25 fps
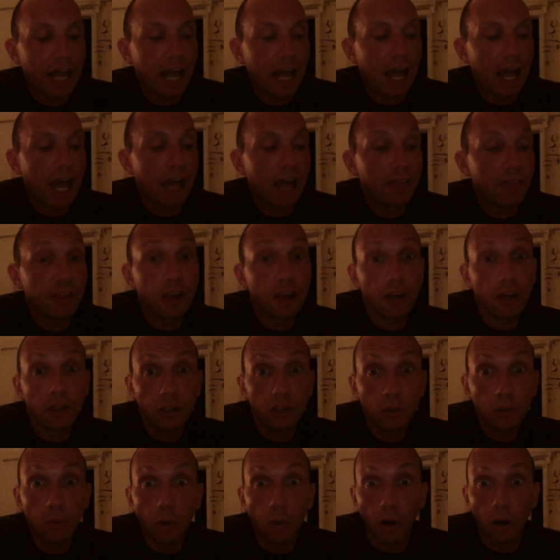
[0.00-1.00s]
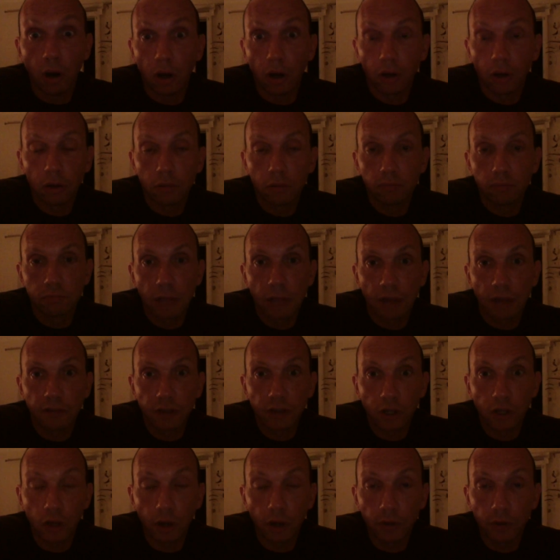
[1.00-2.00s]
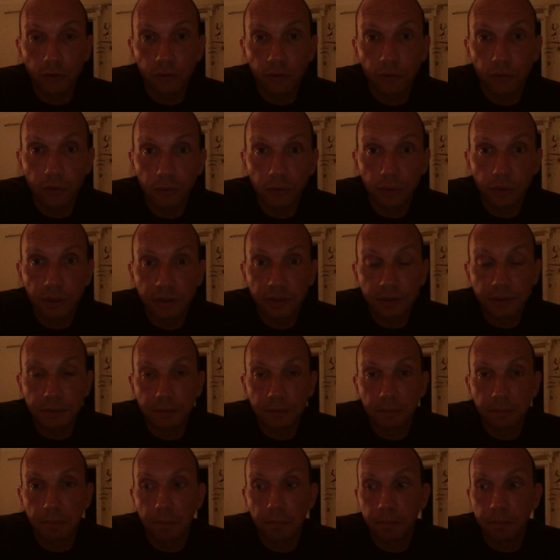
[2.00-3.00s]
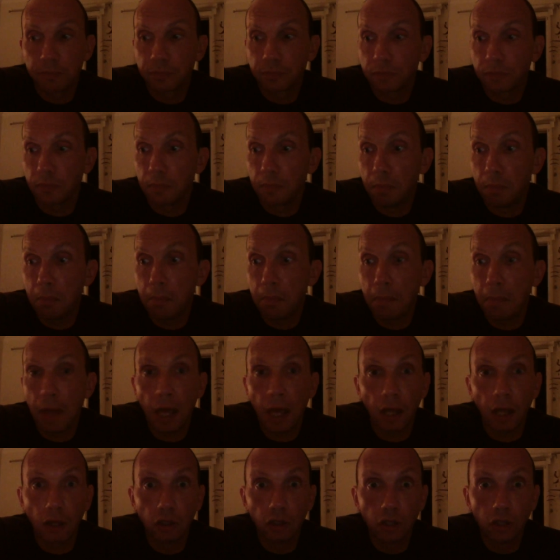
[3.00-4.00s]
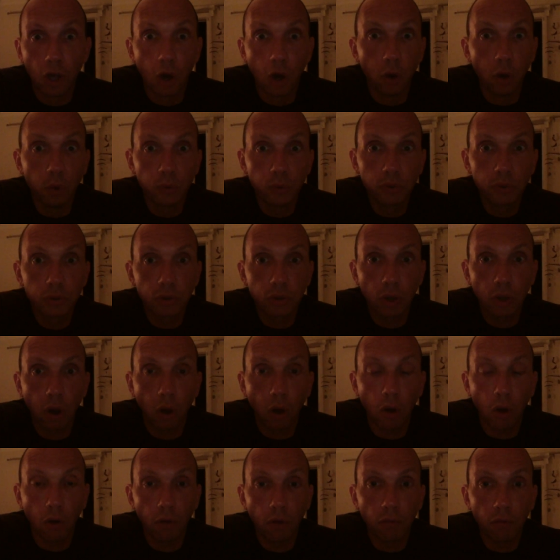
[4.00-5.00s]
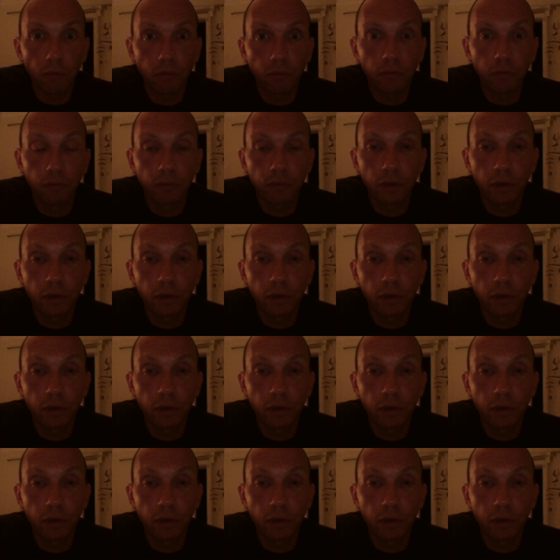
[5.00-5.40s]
And there you are, having gone through this mega dose of